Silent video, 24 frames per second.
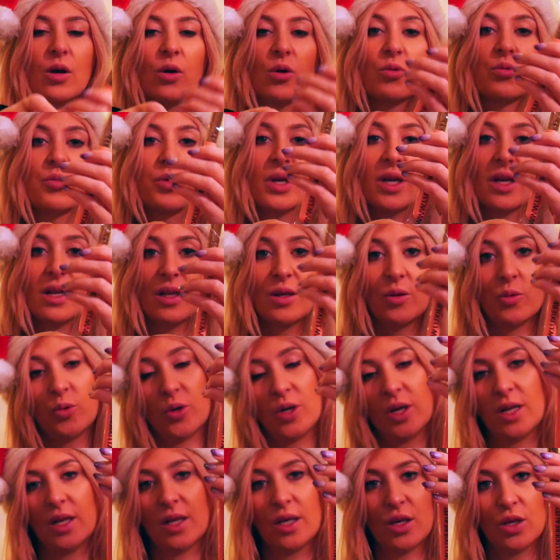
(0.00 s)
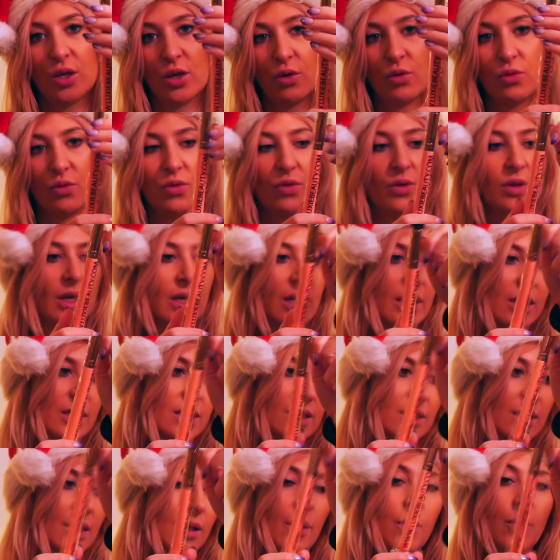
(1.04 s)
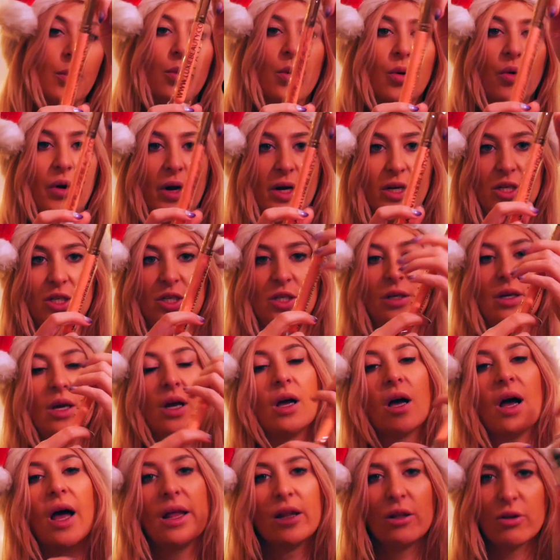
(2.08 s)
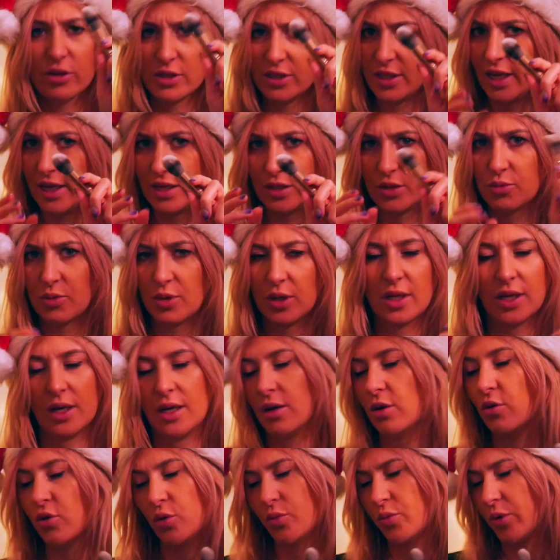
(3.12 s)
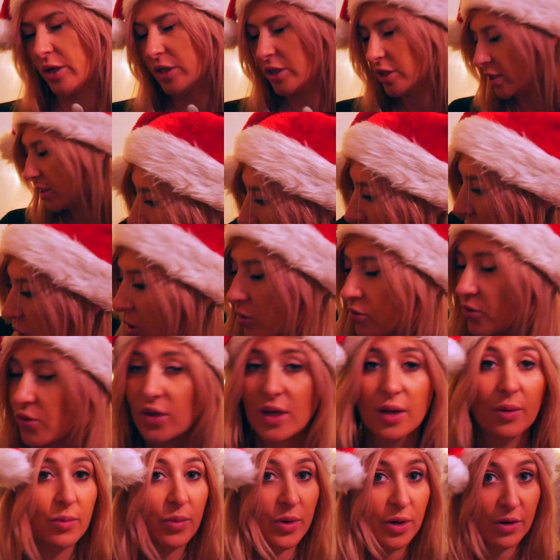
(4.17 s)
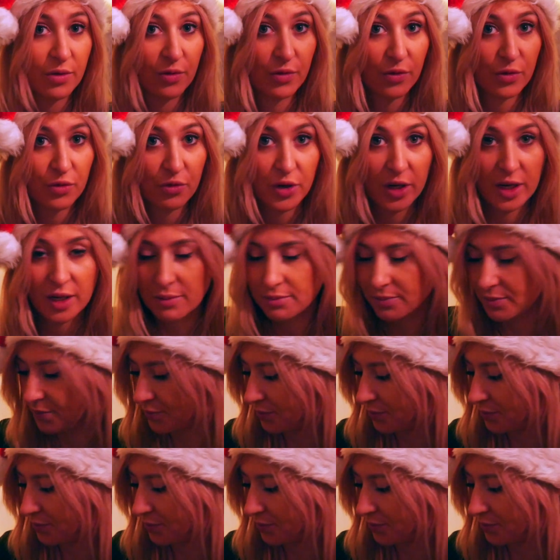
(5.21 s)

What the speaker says: Really, really cute, nice brush. And Luxie has really good brushes. We'll go to number 3.